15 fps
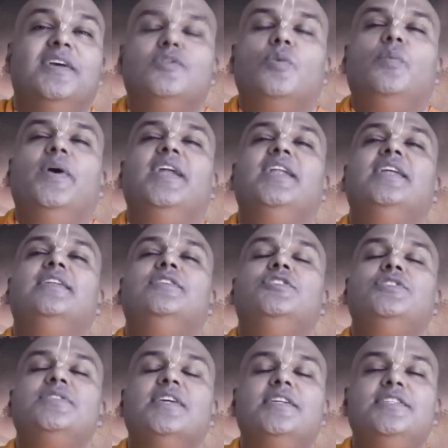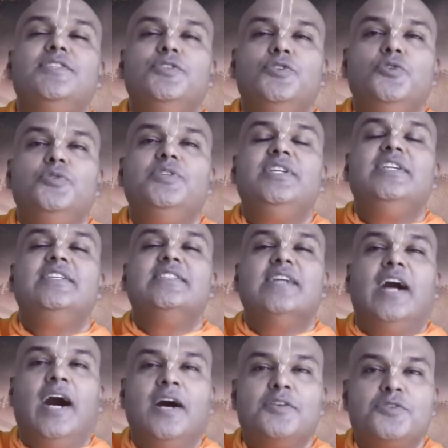So when a certain duty is
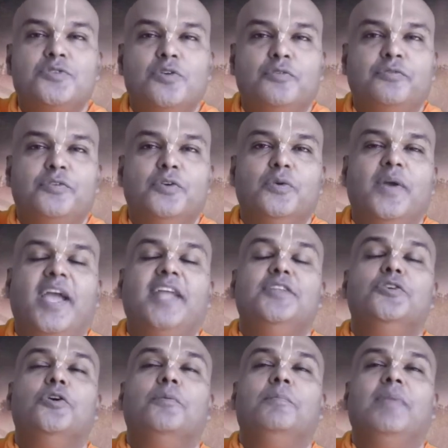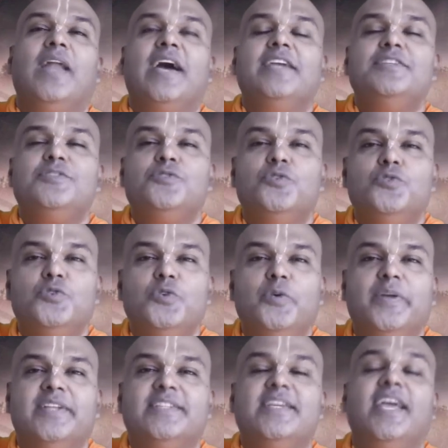asked of you and you're obliged to
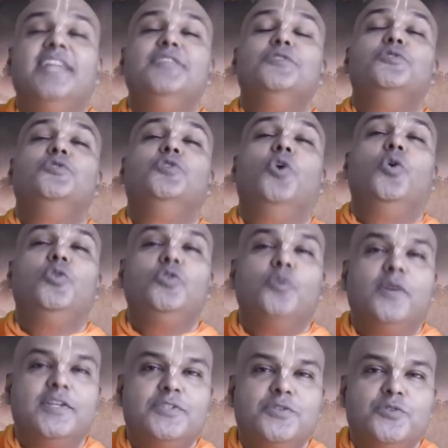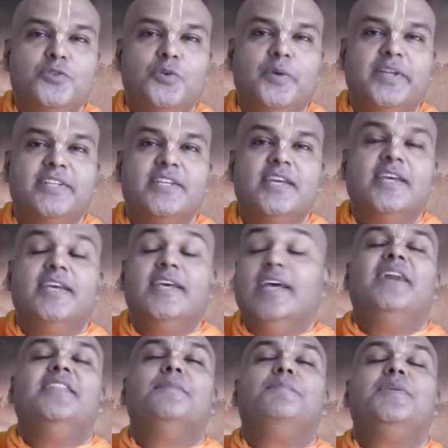do it and you don't want to do it,
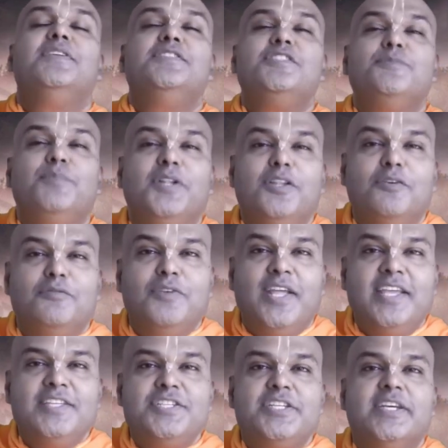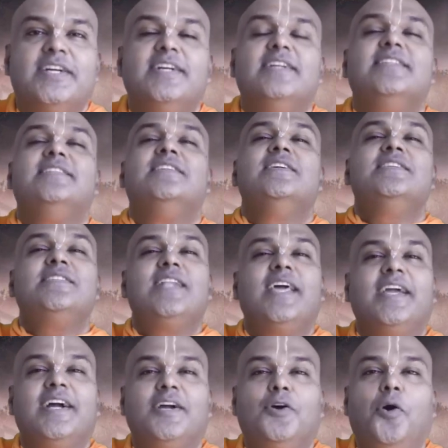by the principle of nature, just
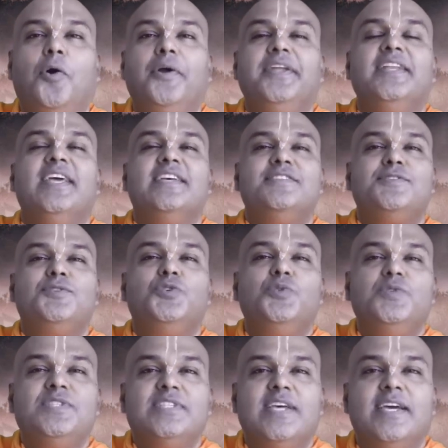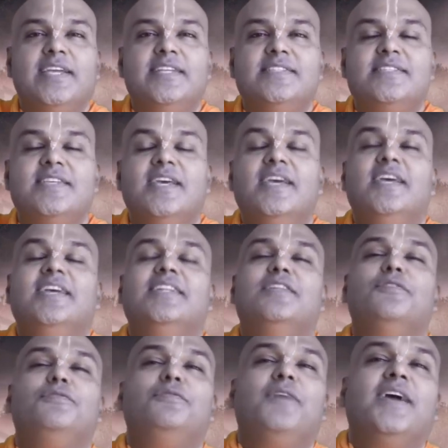like a coin has two sides,
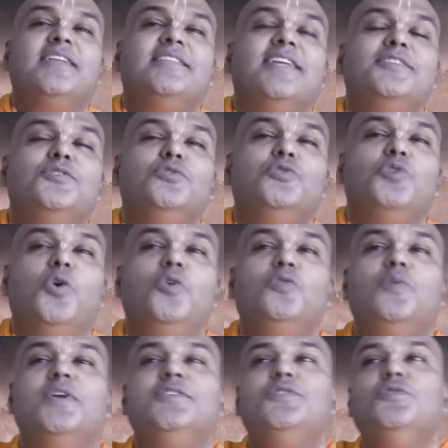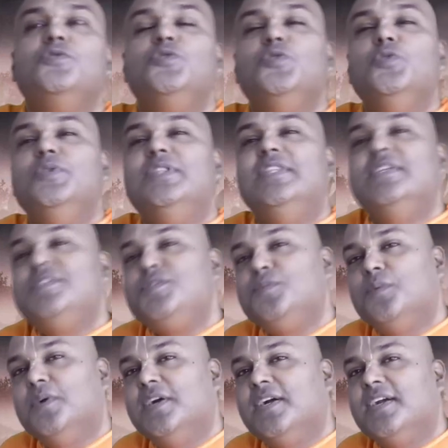the fact that you don't want to do
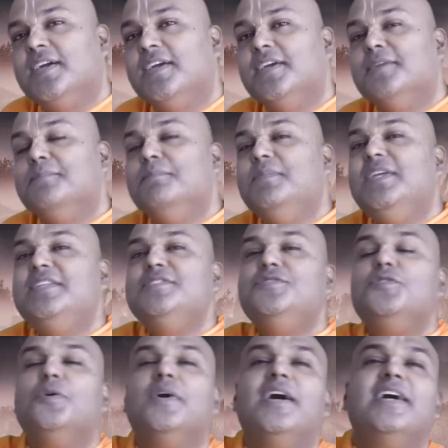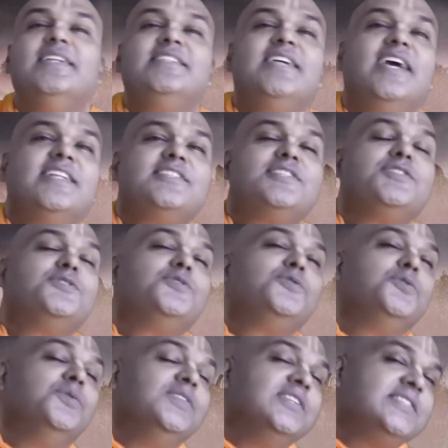this work means you're attached
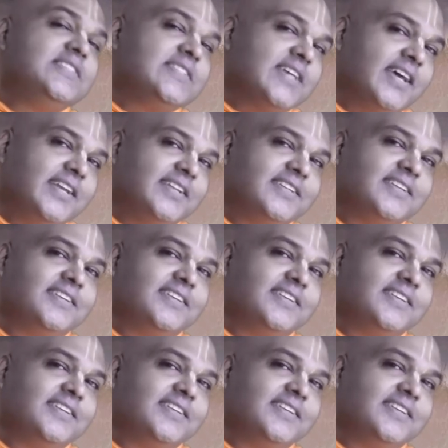to this side.